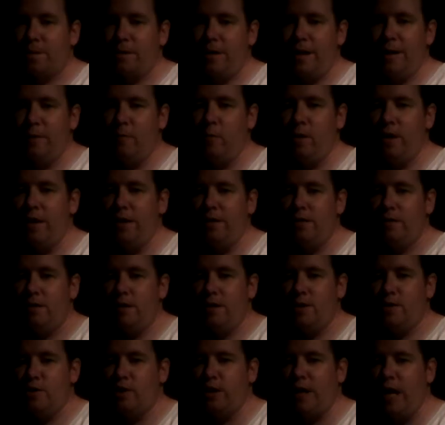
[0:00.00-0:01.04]
Anyway,
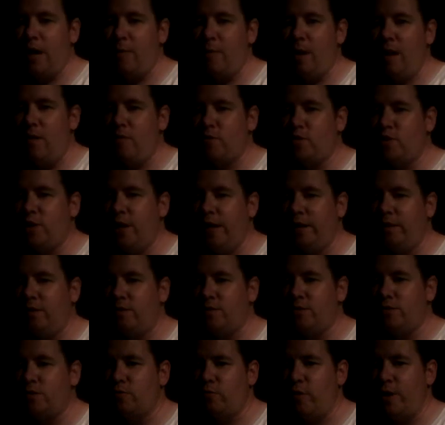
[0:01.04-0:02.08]
check out my other
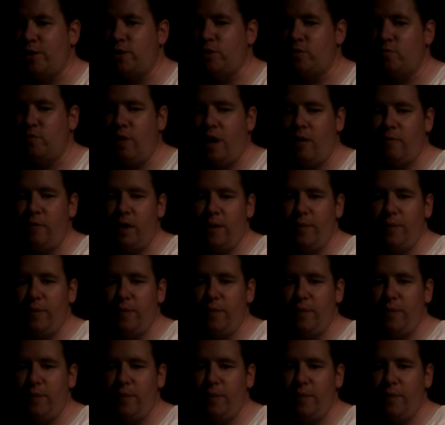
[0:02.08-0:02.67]
channels, Raging Rob,